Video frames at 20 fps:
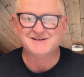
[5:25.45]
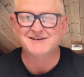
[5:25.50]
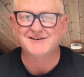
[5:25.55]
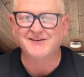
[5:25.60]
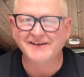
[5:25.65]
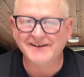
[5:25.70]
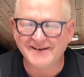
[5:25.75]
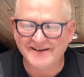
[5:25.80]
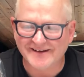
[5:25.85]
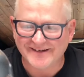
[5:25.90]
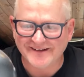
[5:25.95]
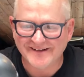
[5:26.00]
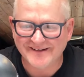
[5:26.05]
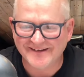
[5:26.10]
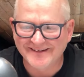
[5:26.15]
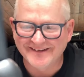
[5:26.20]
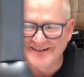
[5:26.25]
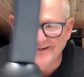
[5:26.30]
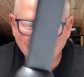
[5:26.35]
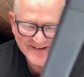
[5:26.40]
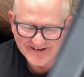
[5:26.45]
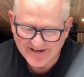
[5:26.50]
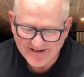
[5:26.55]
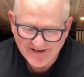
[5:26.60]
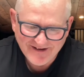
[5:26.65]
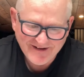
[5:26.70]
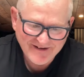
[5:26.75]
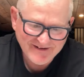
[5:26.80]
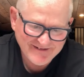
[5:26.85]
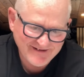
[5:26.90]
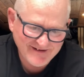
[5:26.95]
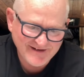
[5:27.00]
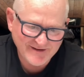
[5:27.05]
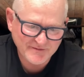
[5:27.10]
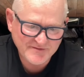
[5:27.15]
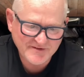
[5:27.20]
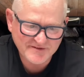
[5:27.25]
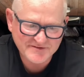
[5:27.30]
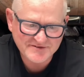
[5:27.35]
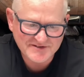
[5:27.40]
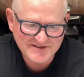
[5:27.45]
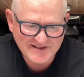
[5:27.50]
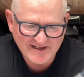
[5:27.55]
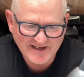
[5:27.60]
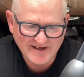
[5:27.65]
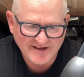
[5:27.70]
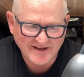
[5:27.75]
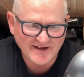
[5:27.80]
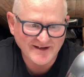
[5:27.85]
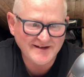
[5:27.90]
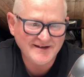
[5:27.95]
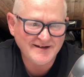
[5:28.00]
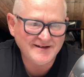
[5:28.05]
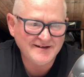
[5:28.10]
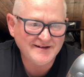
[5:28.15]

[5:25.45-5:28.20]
like it. I'm not just saying that.